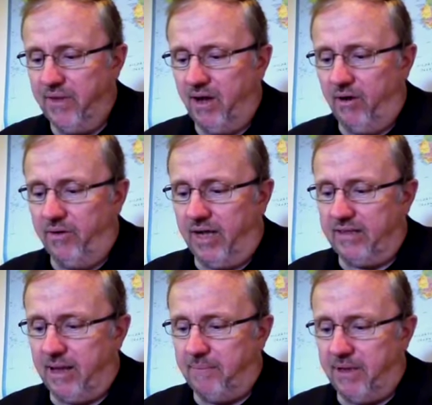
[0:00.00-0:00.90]
hold not
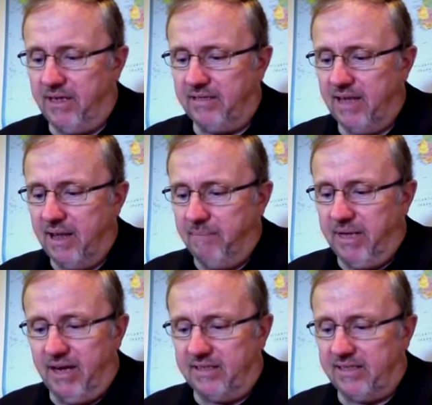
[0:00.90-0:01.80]
thy peace be
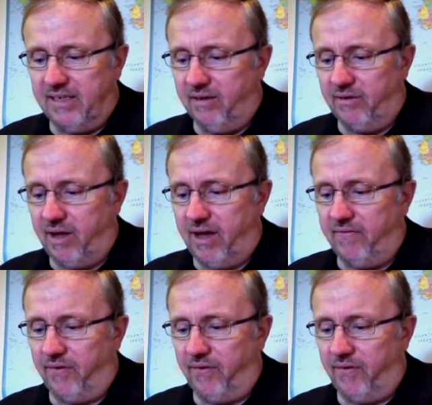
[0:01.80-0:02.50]
not still, O God,